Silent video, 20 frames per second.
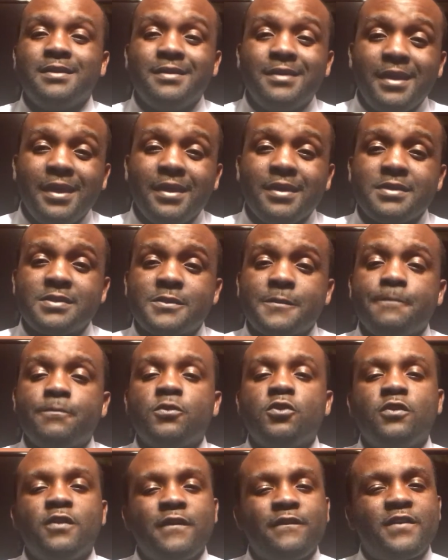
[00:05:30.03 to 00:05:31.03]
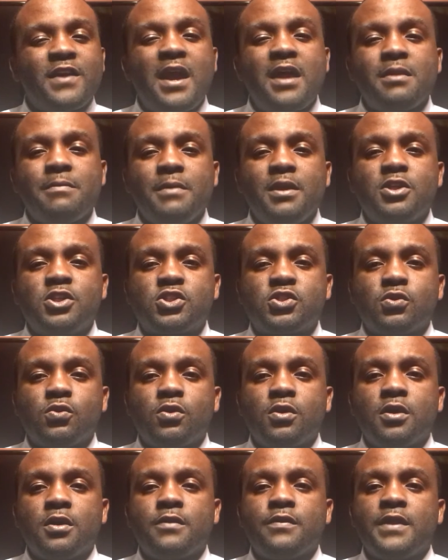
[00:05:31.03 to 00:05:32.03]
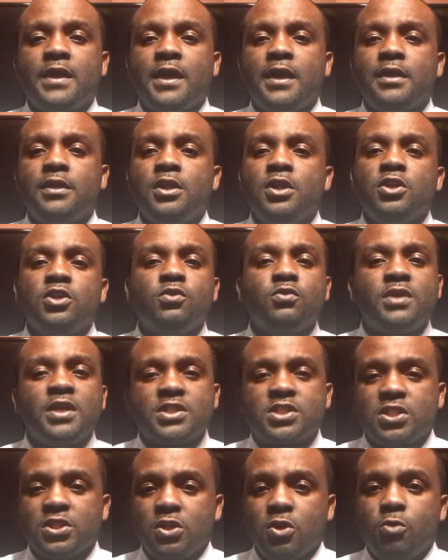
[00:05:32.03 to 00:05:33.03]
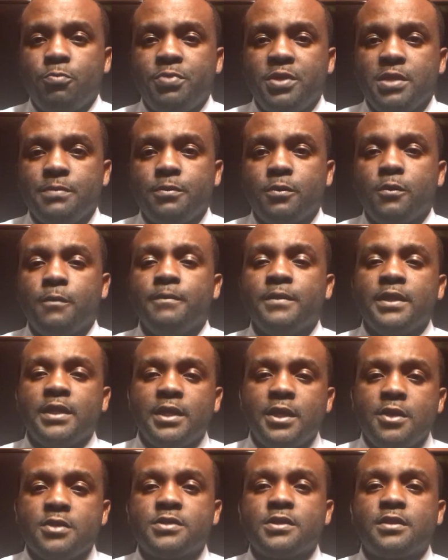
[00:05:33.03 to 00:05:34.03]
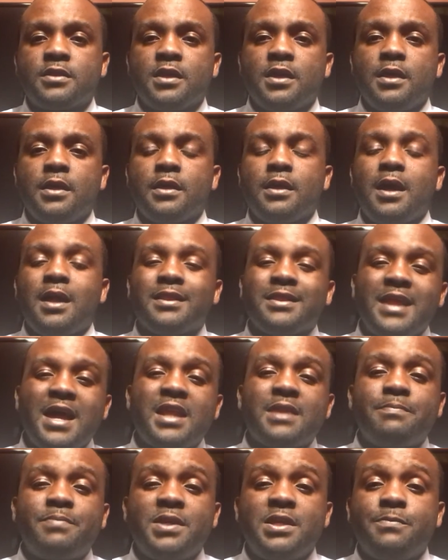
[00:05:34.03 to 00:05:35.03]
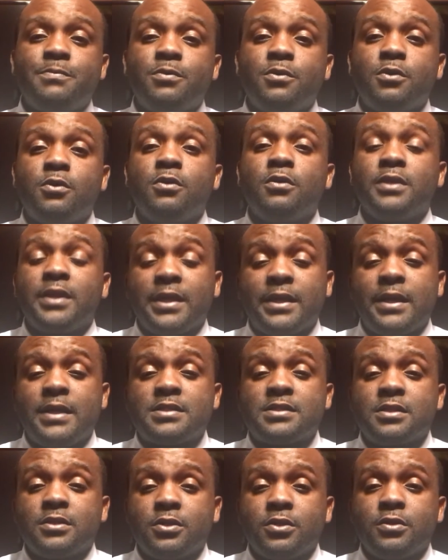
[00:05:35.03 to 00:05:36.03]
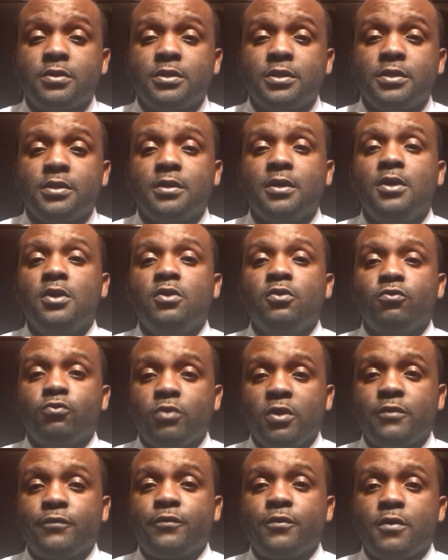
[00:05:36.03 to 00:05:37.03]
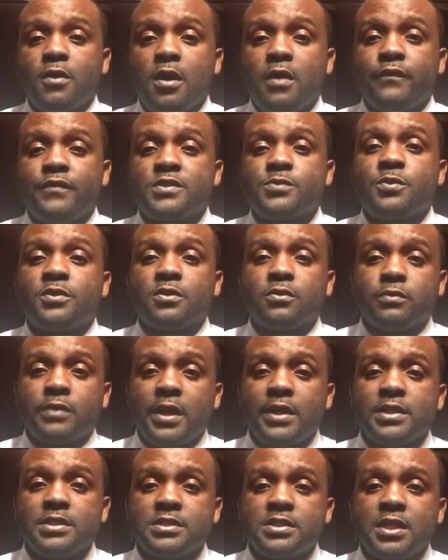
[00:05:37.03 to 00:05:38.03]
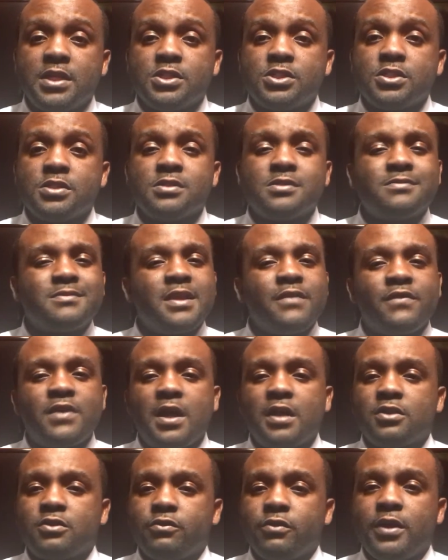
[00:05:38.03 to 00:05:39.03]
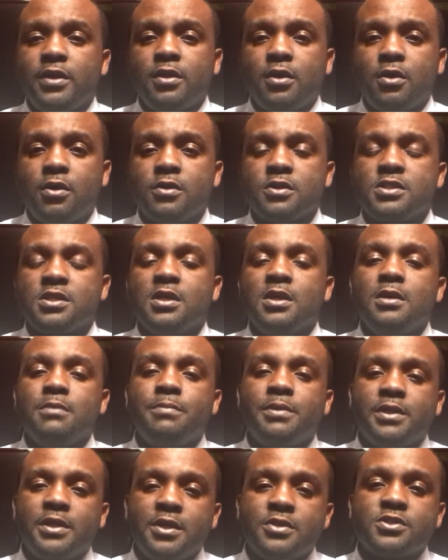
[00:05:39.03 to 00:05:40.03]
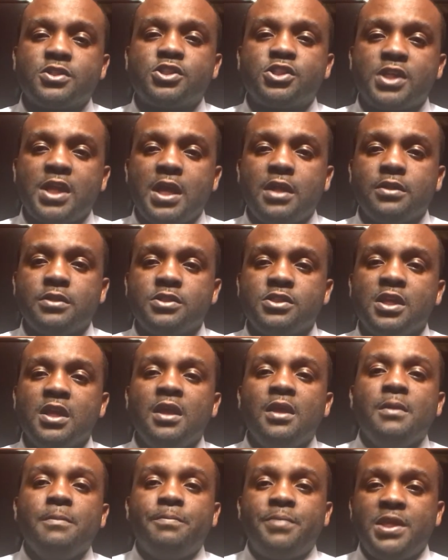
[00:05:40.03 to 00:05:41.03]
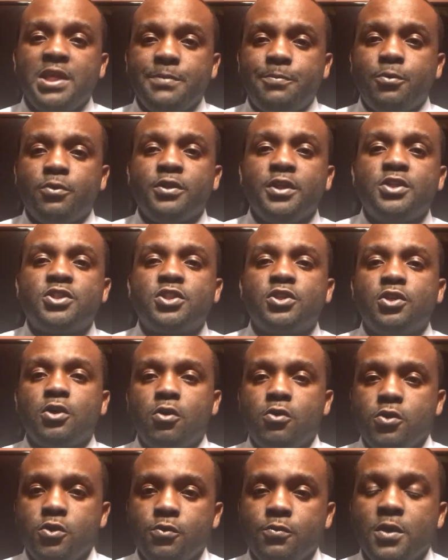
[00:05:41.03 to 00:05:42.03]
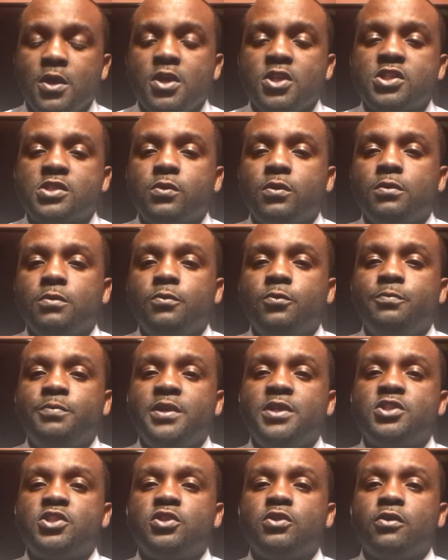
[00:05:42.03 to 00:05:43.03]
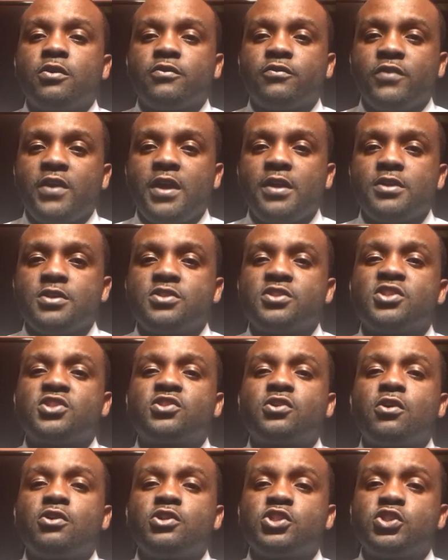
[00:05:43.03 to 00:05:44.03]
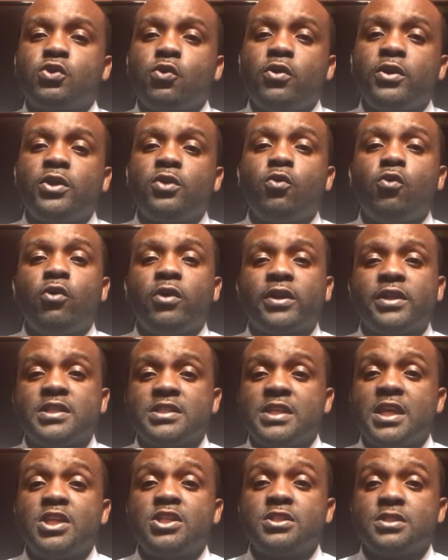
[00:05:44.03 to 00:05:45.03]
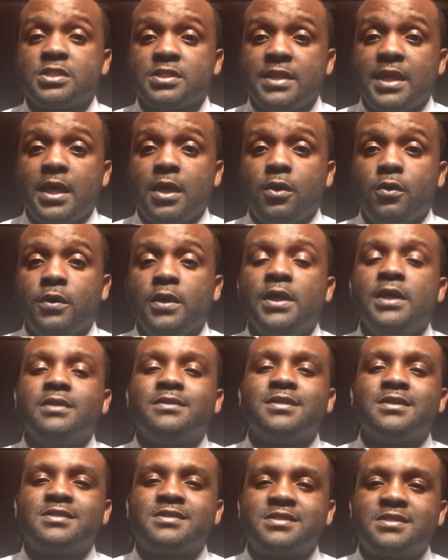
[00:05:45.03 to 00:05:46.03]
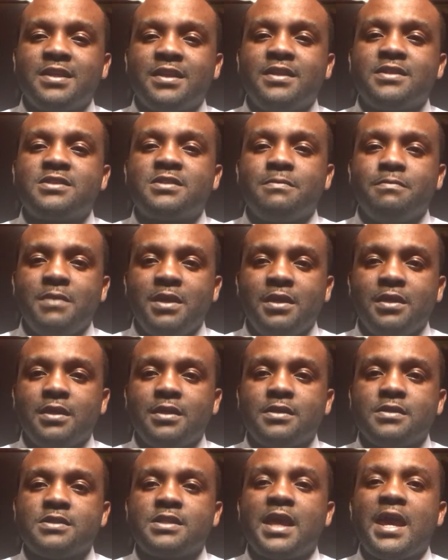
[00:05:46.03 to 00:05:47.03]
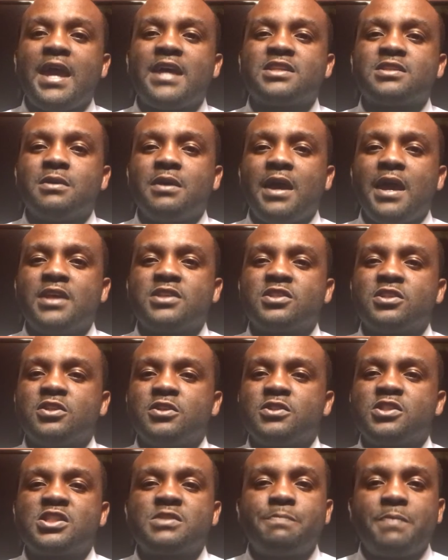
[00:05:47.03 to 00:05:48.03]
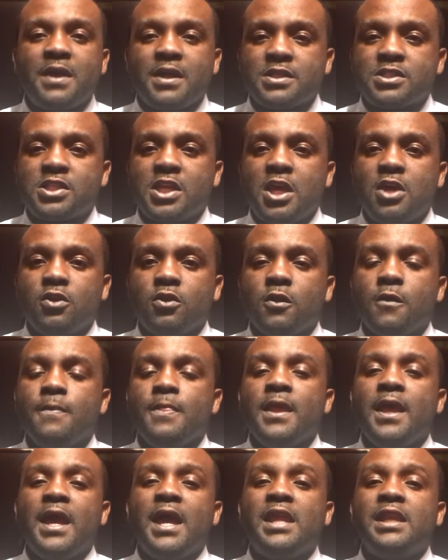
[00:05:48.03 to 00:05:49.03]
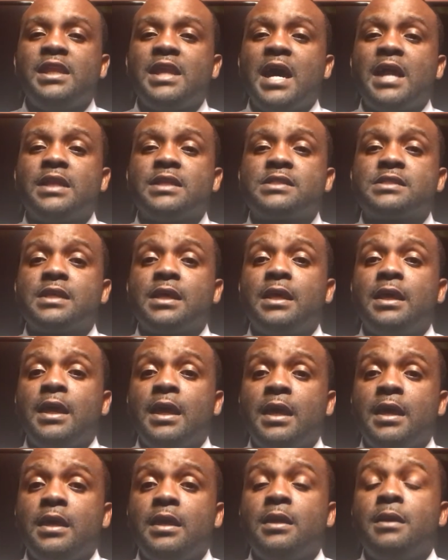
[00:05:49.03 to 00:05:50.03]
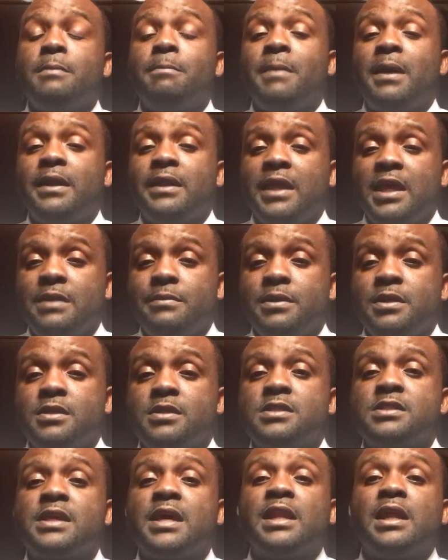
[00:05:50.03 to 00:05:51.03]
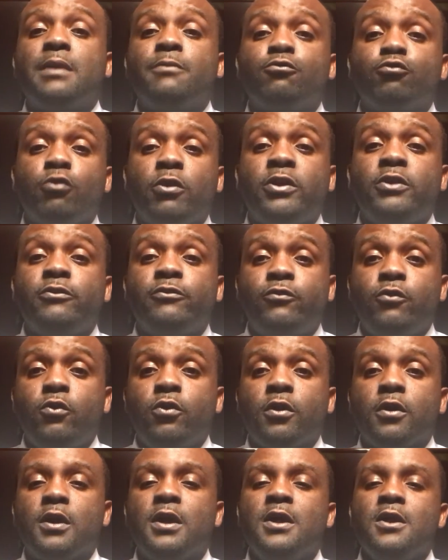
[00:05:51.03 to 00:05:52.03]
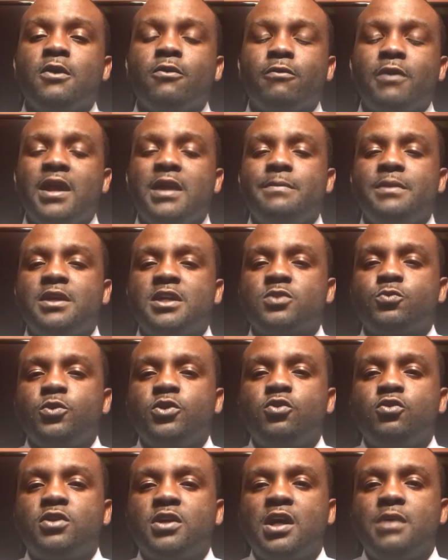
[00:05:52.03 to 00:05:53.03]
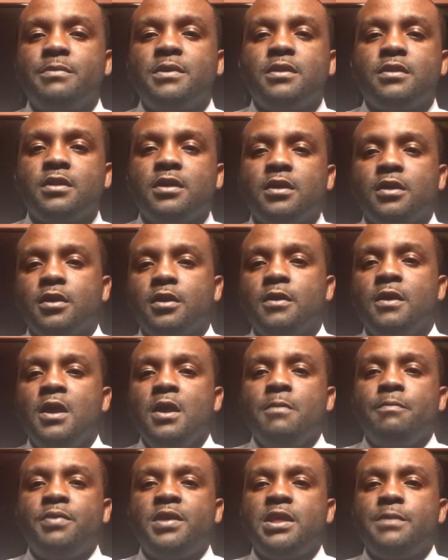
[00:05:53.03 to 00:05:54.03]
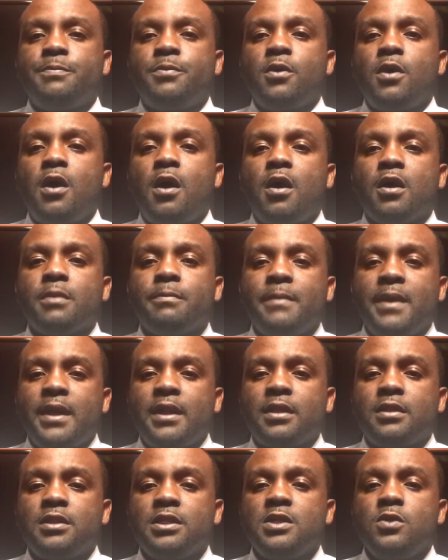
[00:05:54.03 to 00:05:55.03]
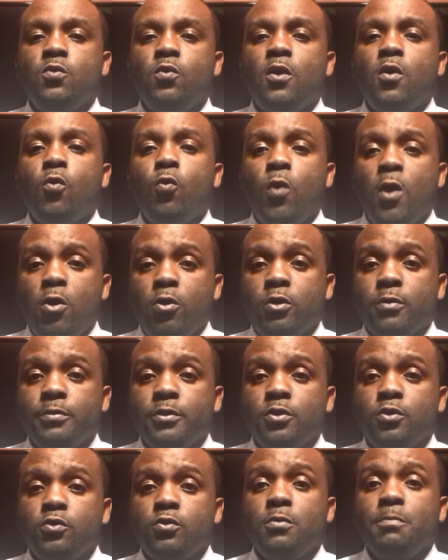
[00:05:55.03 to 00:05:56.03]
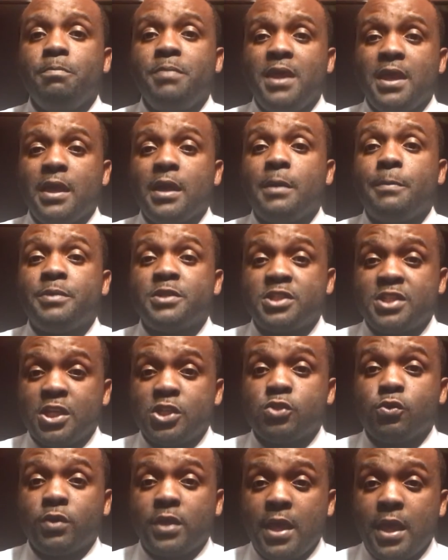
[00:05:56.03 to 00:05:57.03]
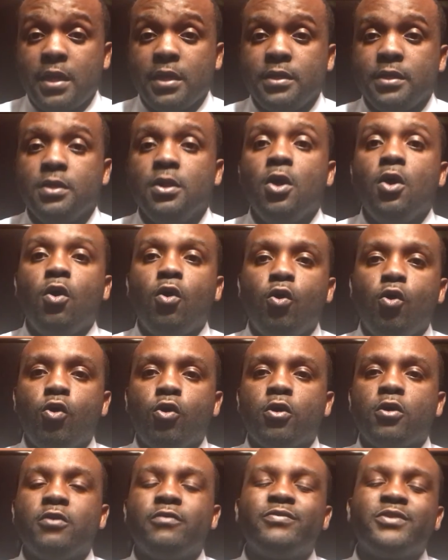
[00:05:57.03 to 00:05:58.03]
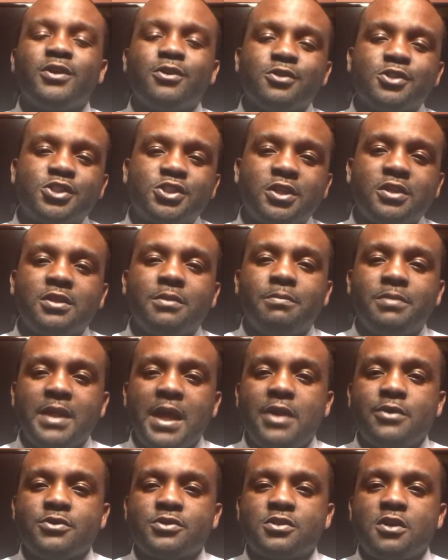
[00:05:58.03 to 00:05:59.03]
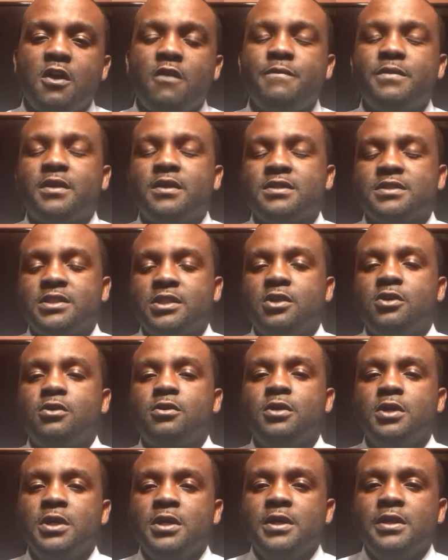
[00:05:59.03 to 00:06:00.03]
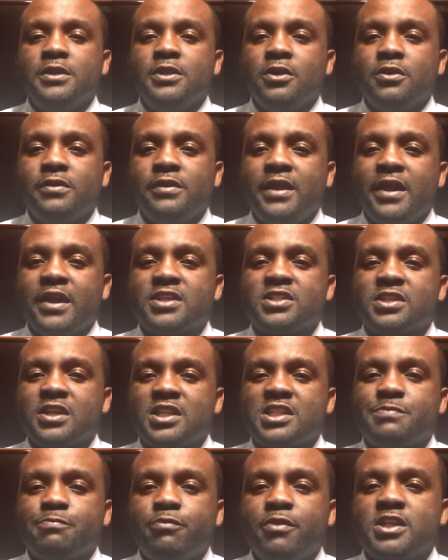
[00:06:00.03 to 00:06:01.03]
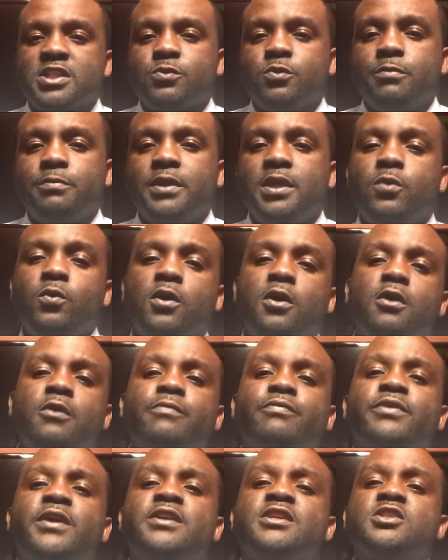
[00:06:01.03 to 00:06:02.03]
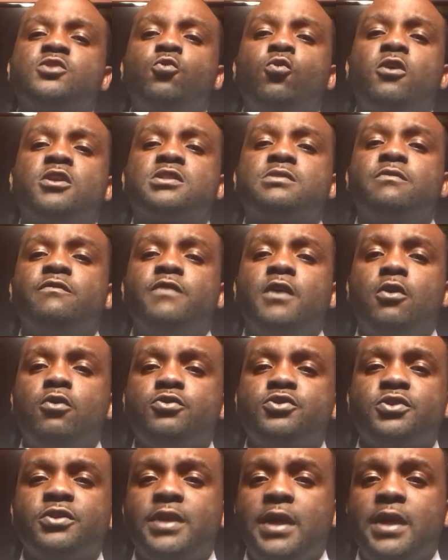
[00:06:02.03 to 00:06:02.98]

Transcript: Next, you have got to make sure that you get to know people. Here's the thing. A lot of people, like I said earlier, run for office with the right intentions. They've got great hearts. But here's a challenge. People need to know you. So it would be to your advantage to start joining organizations now, to sit into meetings as a spectator and not to say, hey, my name is and I'm running for, right? Because when you come in there, people automatically will welcome you being a potential candidate, or they'll shut the blinders off because their next expression will be, well, they just want some votes.